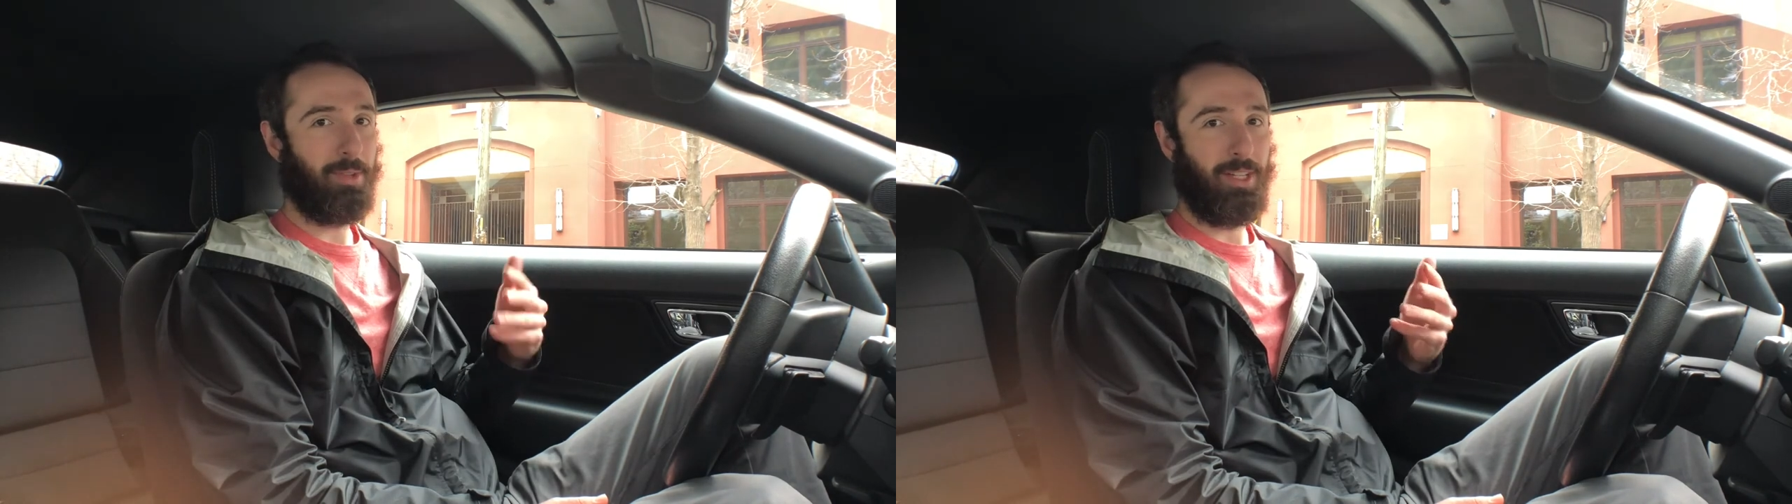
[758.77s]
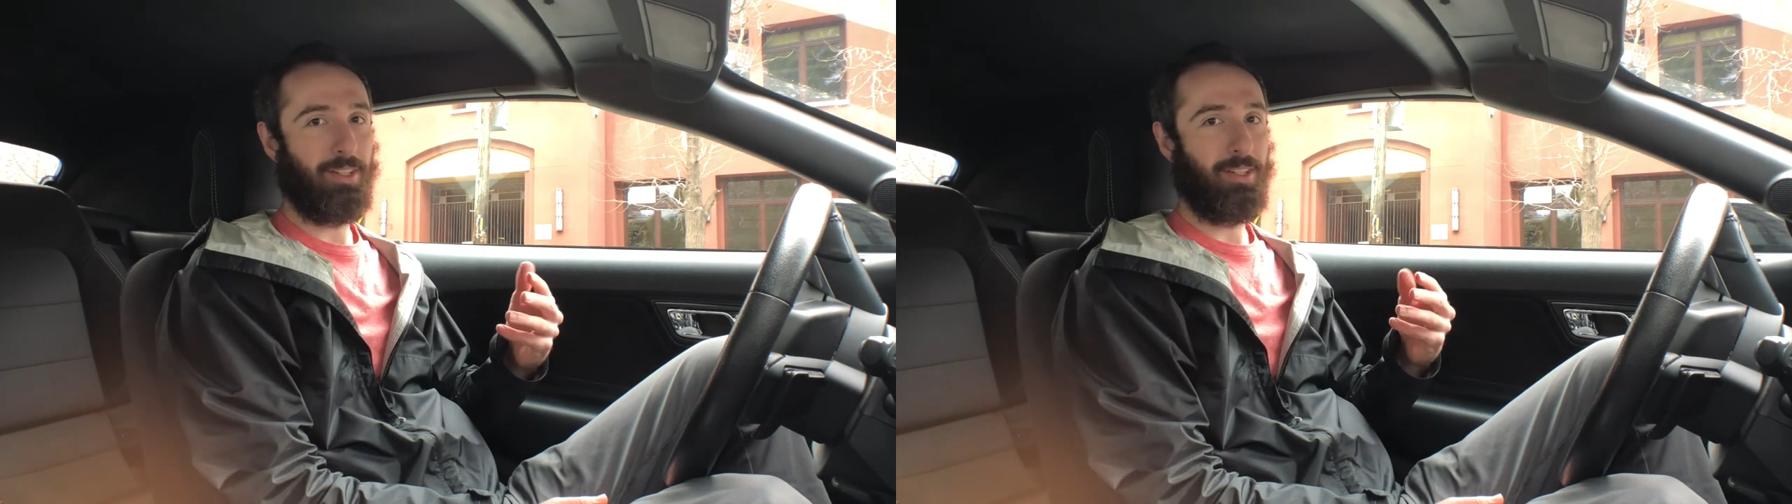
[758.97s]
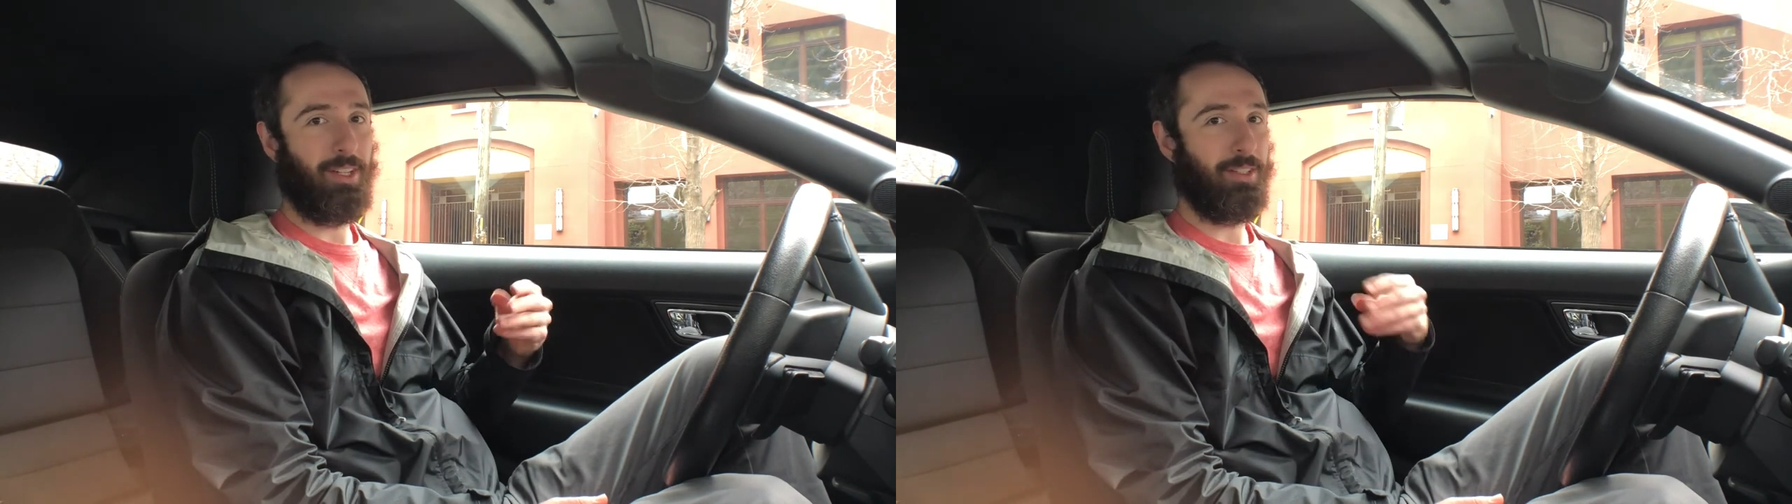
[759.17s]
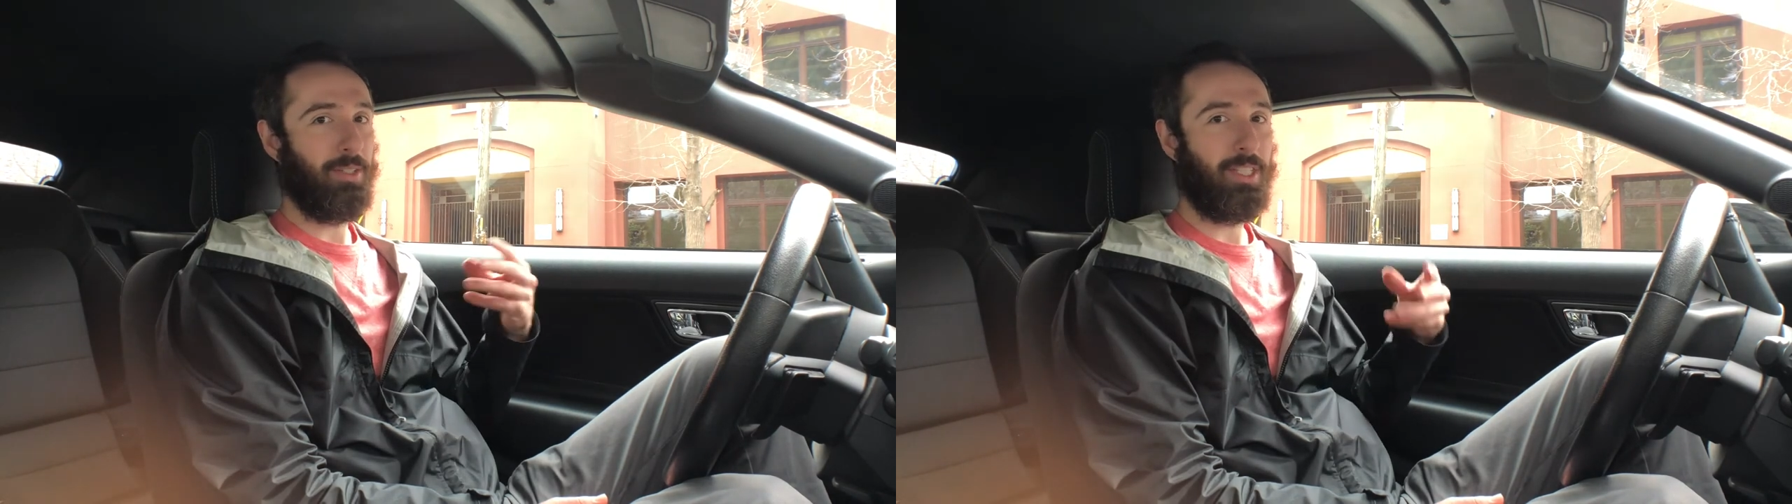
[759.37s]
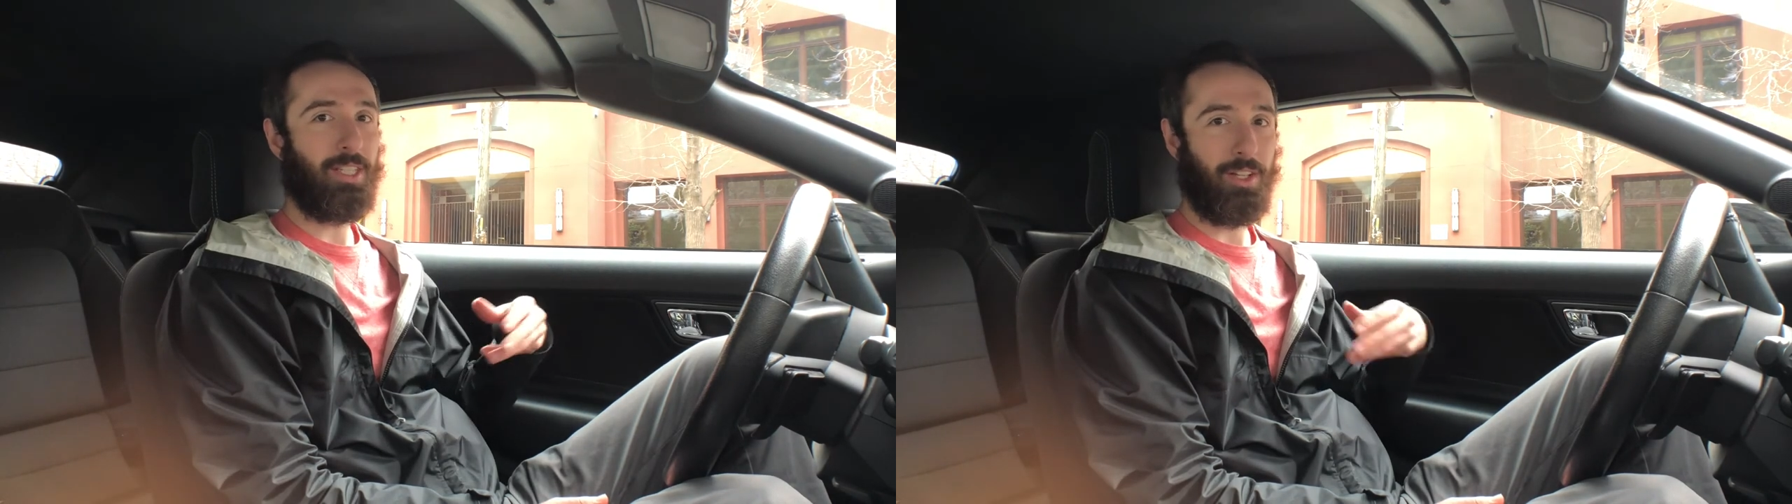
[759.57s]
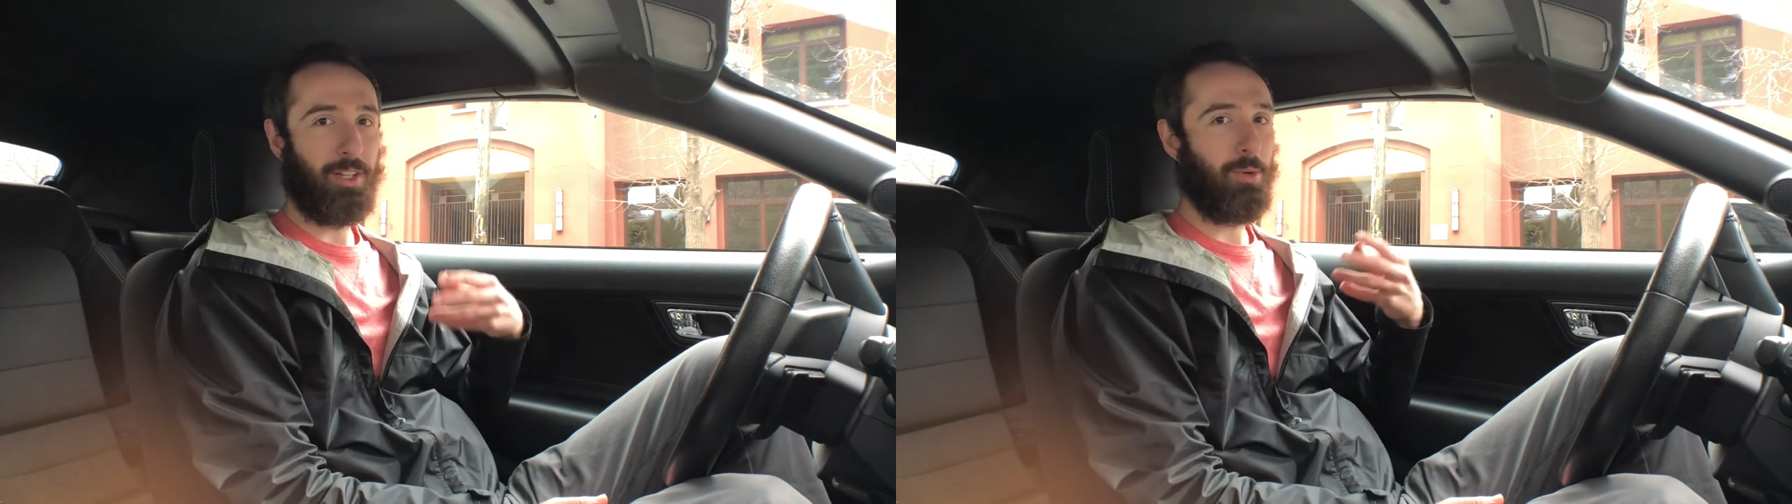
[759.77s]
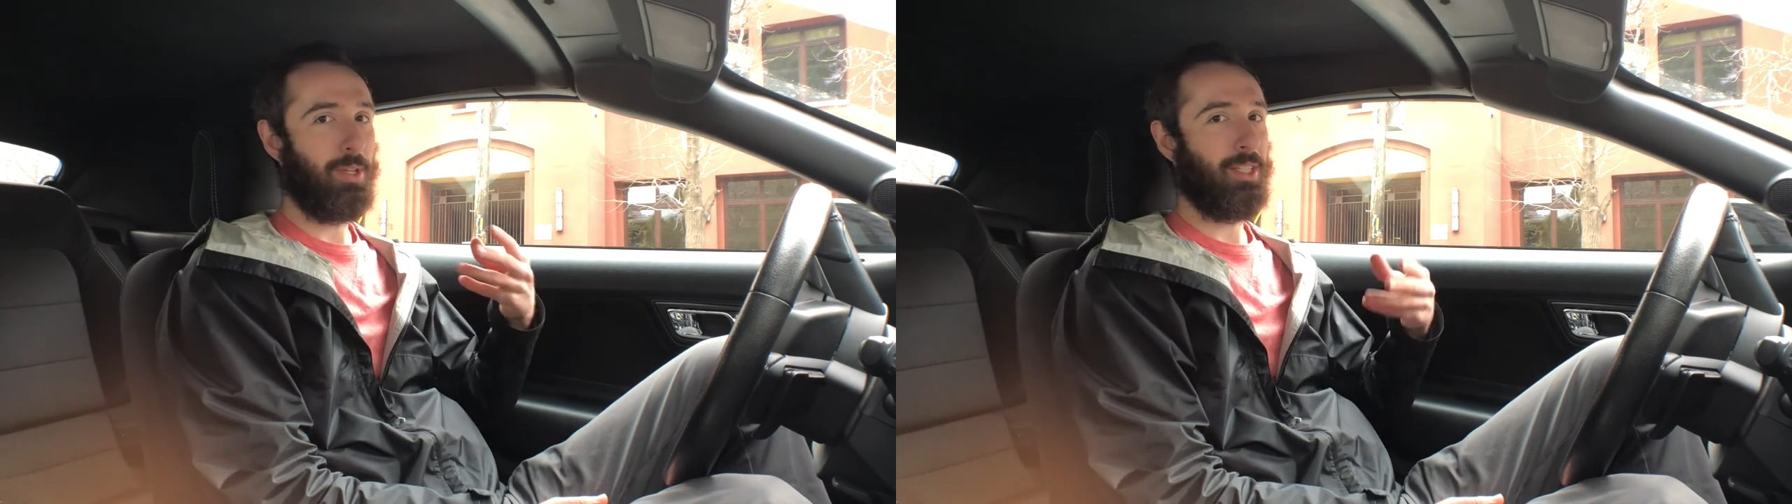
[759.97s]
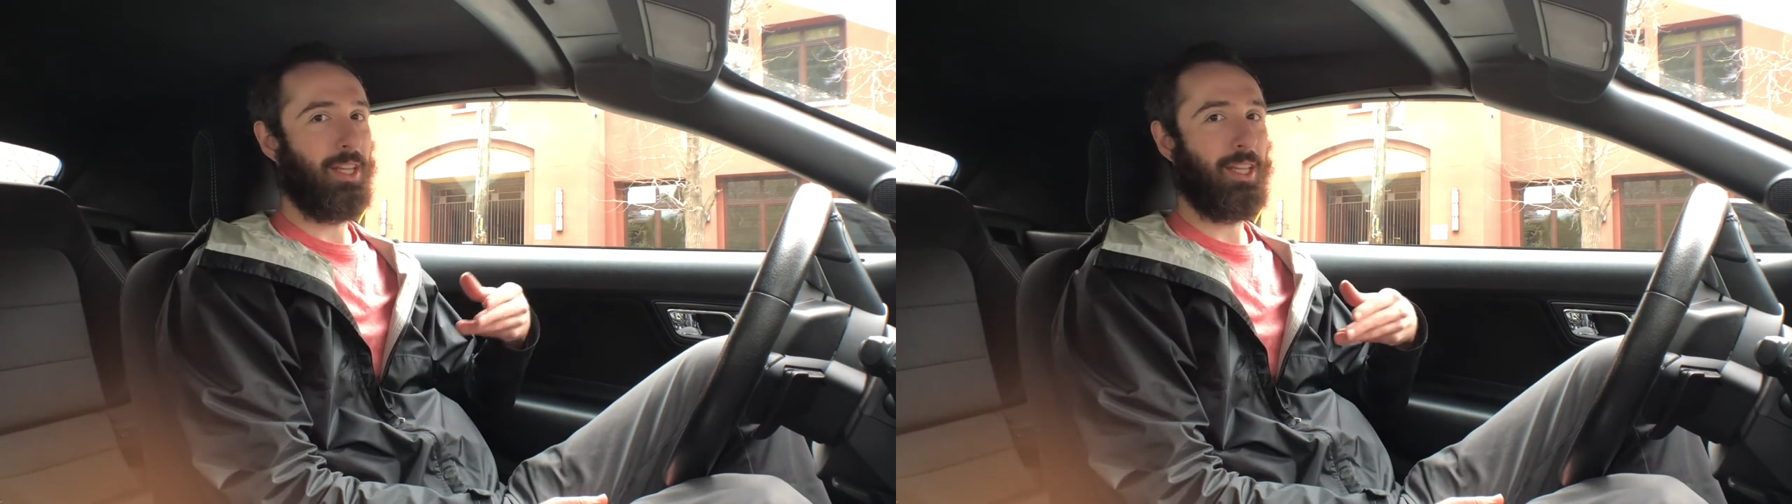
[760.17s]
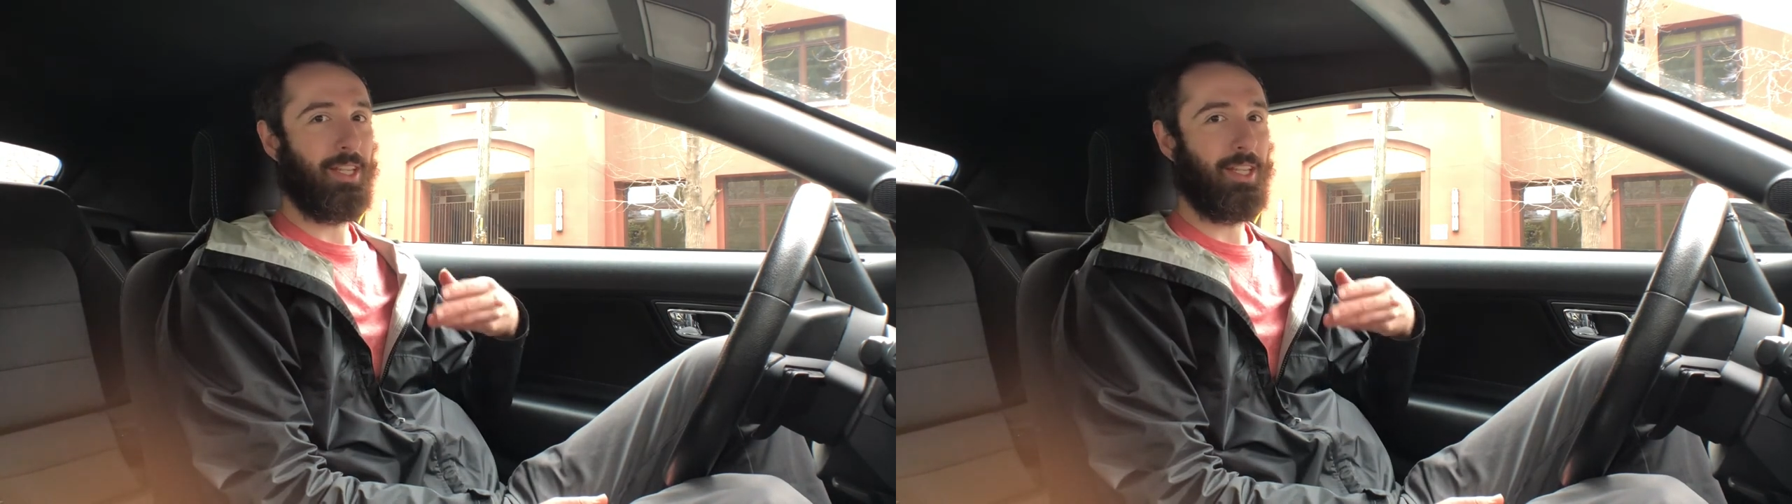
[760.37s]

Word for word: it still was like